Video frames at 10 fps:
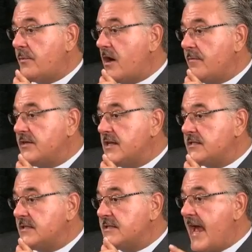Department of
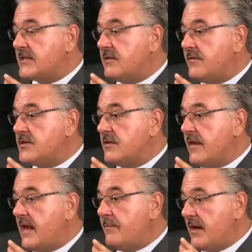Justice Tax
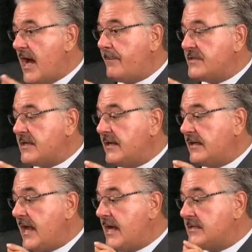Division that I've been opposite
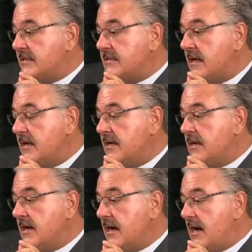in cases,
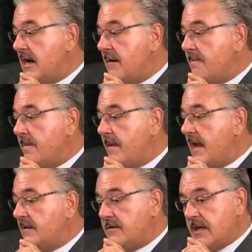
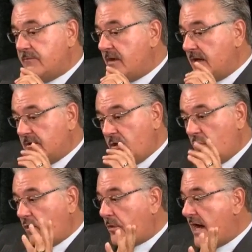and
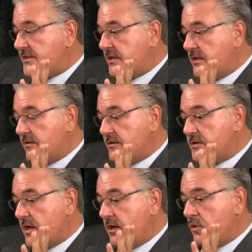local
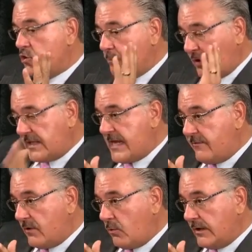prosecutors who
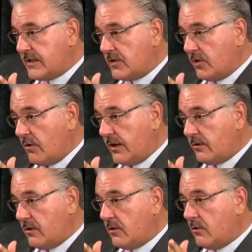believe in what they're
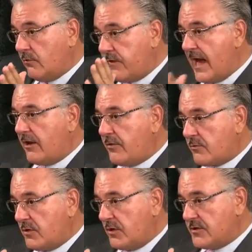doing, who follow the
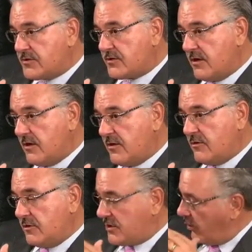rules,
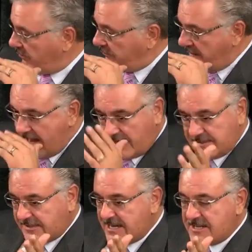who don't
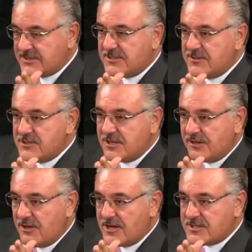violate the Constitution
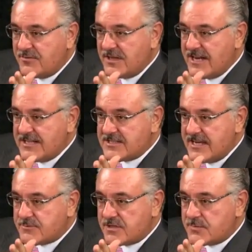and laws of the United
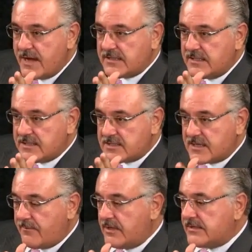States respecting
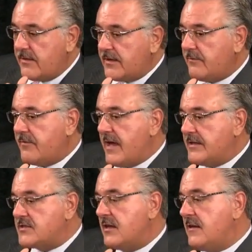discovery to the
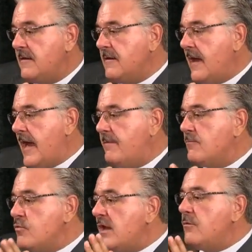defense.
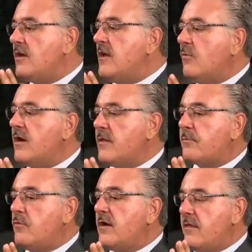And really, one of
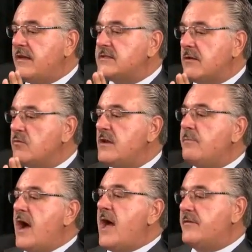the things that
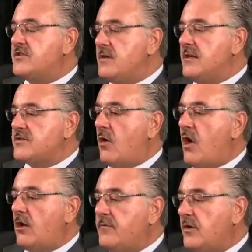really bothers me is
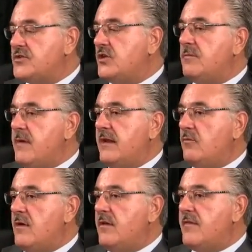all of those good men
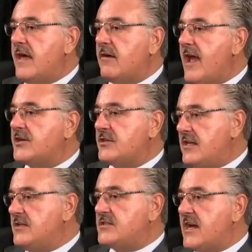and women that are
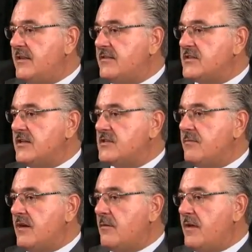actually inside the
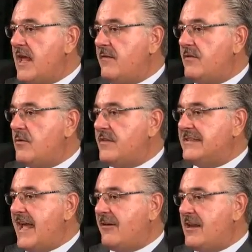system and are behaving with
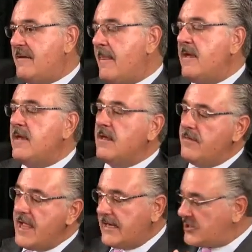integrity,
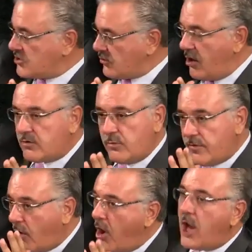they get stroked
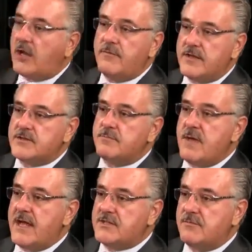with all of this
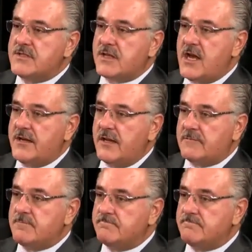massive misconduct.